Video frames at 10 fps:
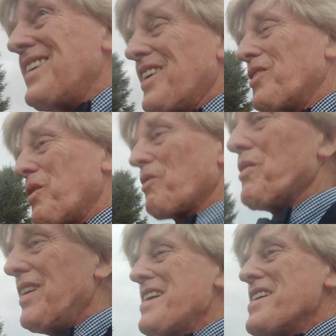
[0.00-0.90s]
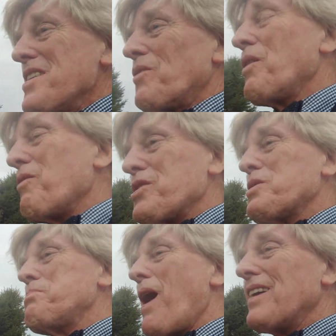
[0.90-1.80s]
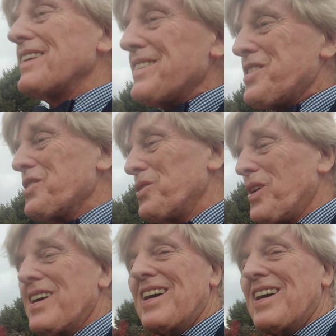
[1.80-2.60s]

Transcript: we were, we responded to